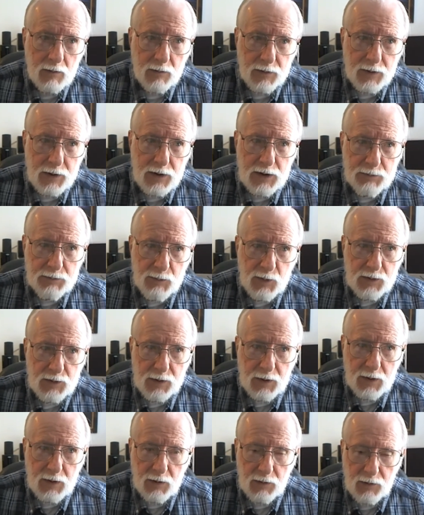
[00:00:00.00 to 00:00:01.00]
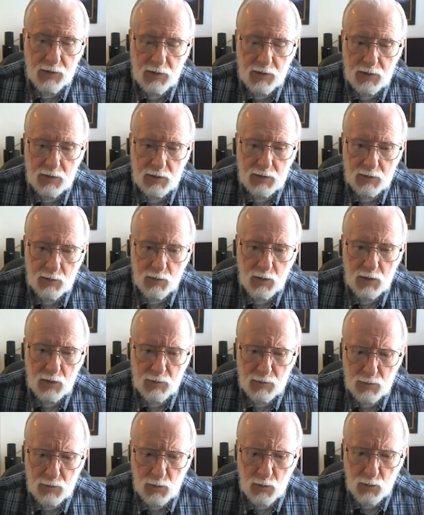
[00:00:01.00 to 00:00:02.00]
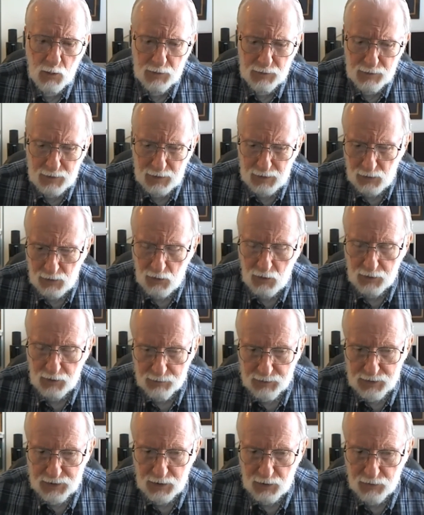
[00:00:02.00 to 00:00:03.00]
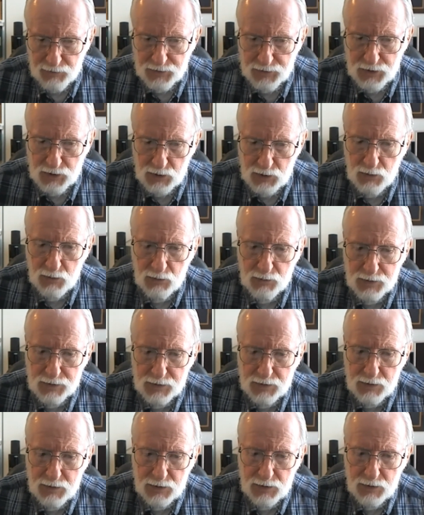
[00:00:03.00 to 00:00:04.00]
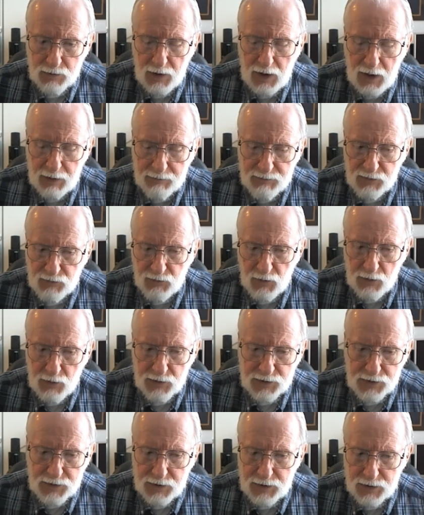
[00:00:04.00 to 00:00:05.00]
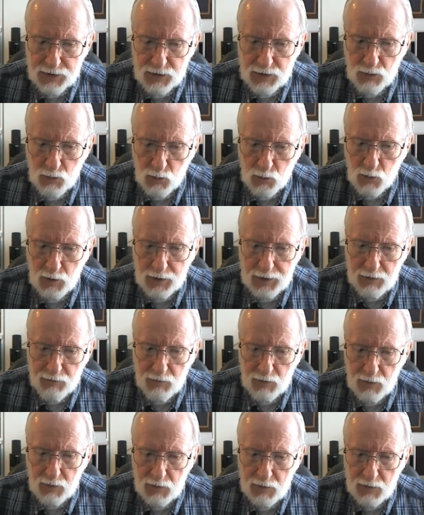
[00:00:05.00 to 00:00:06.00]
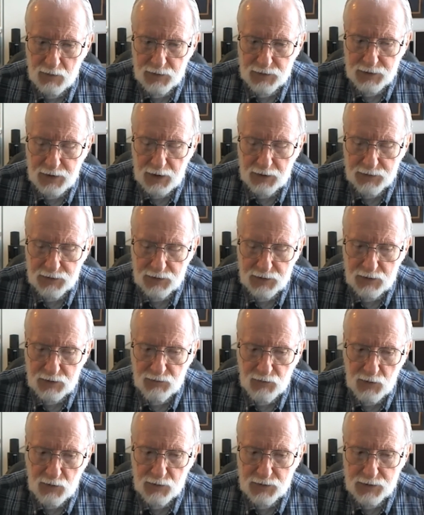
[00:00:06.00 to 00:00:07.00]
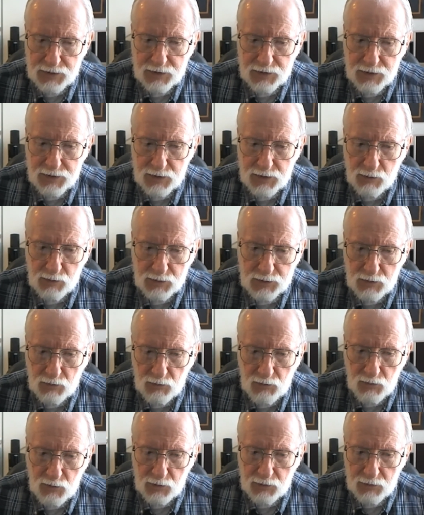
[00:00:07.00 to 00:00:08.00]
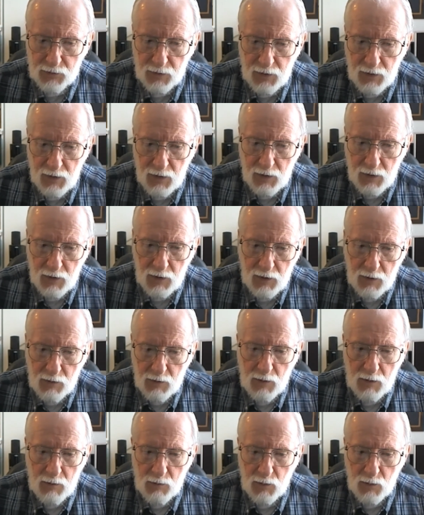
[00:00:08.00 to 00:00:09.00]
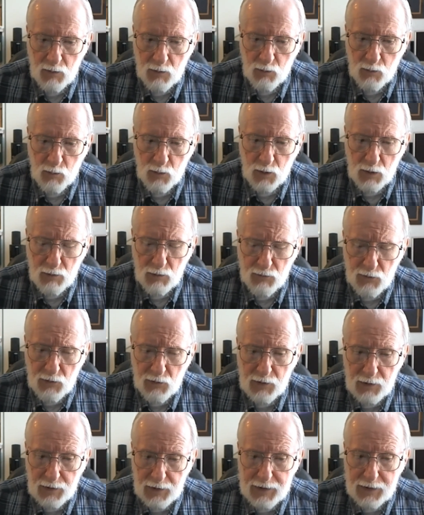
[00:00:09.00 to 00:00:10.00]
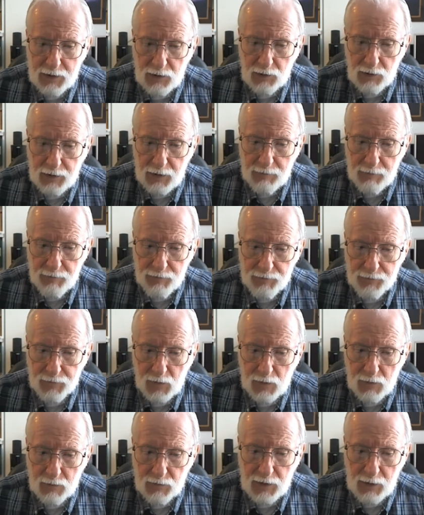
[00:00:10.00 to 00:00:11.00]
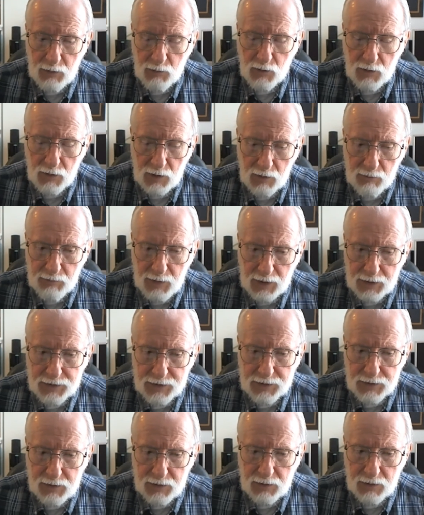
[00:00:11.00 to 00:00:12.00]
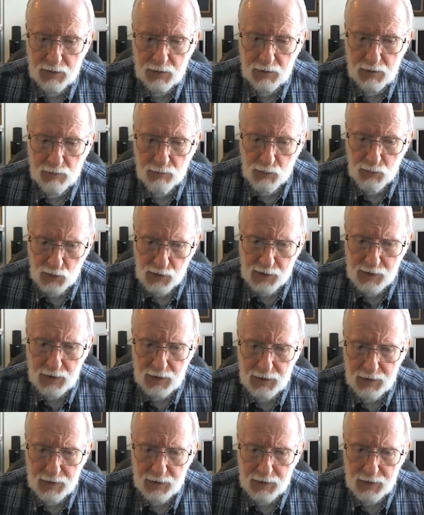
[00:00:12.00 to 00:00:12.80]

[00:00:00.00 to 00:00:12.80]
particular, what they call themselves Jews, scribes, Pharisees, whatever, Sadducees, Pharisees, and so on and so forth, were very likely they were a mixed breed.